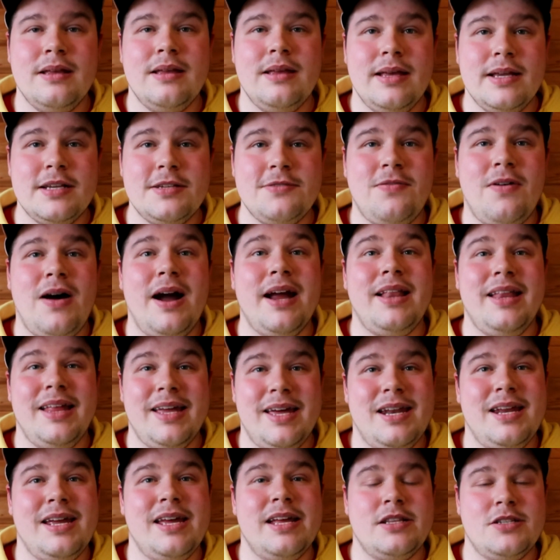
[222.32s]
is finally
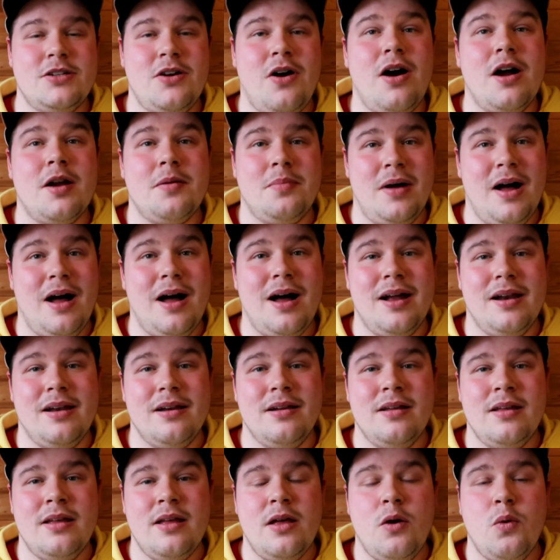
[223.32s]
gonna get taught upon
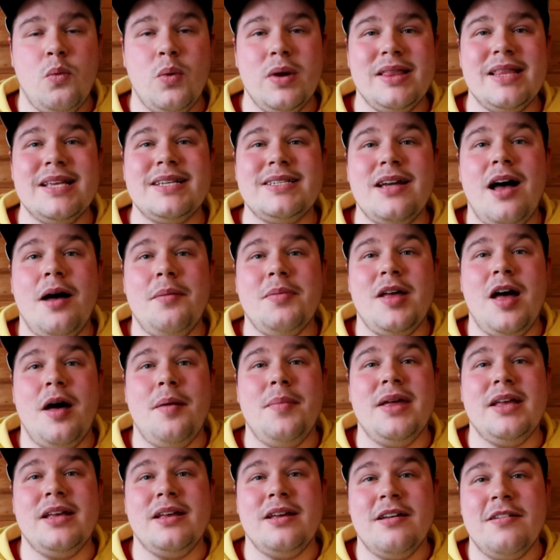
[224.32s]
with this
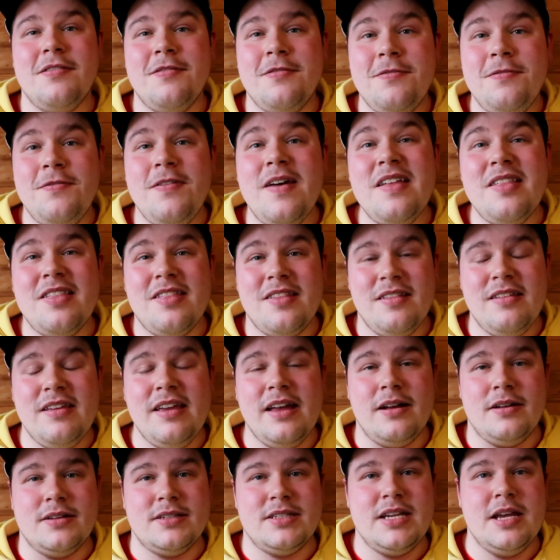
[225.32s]
upcoming 5th
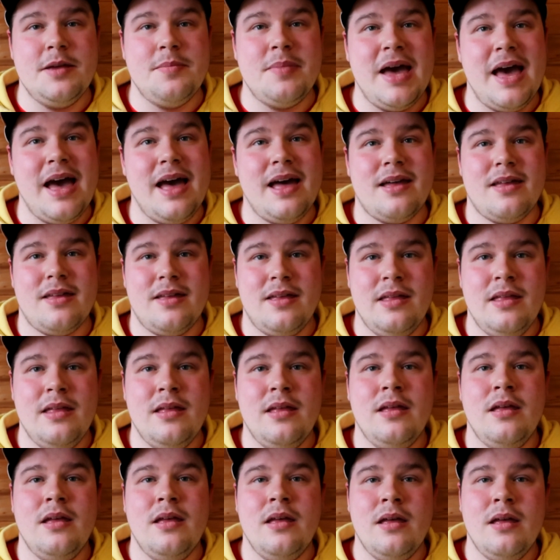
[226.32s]
DLC pack.
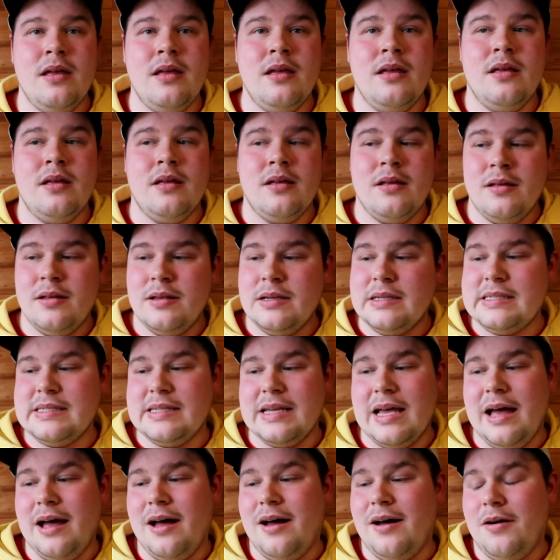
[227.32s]

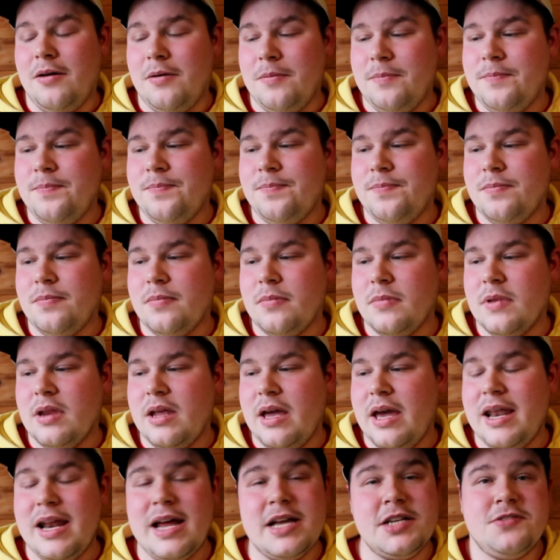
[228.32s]
So,
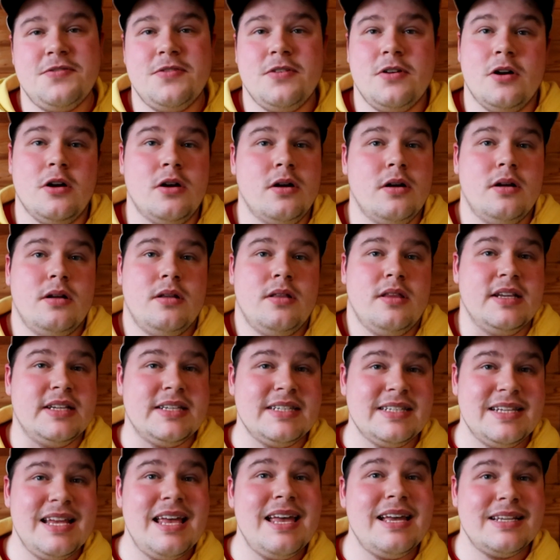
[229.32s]
and as for the
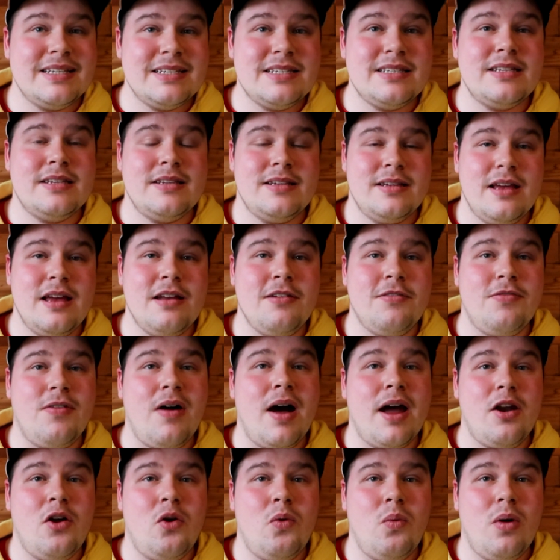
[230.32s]
6th and
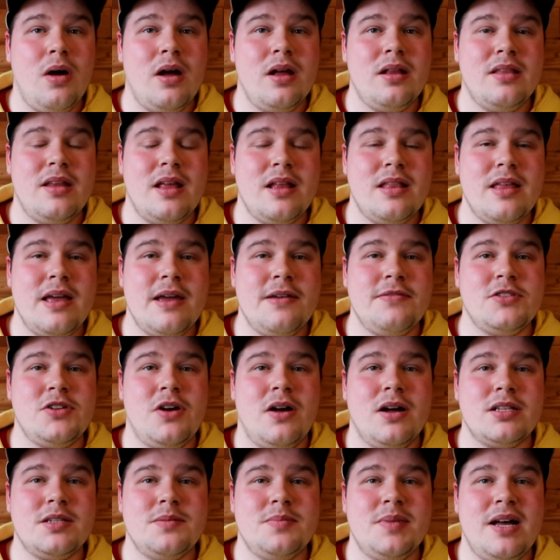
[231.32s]
final one that they've
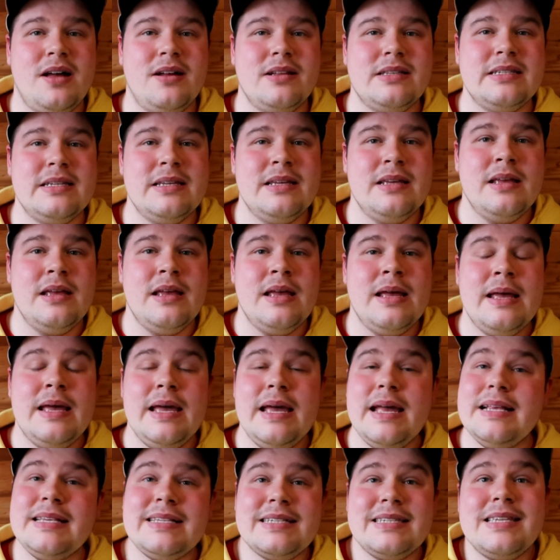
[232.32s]
talked about,
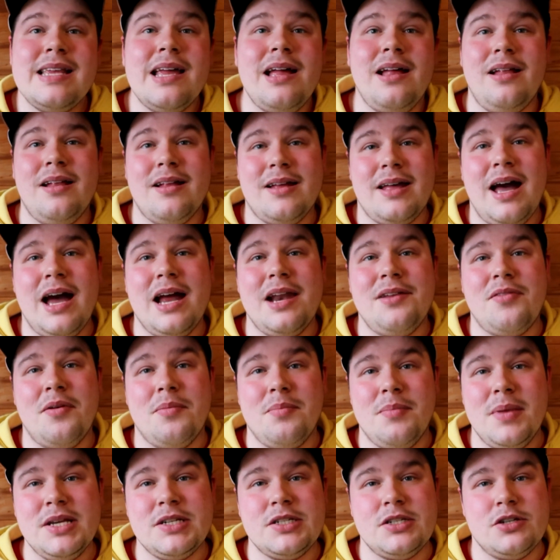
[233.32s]
it's still a kind of a
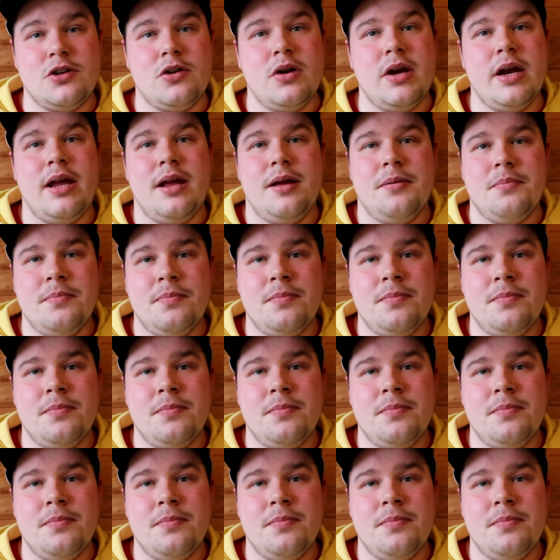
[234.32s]
mystery.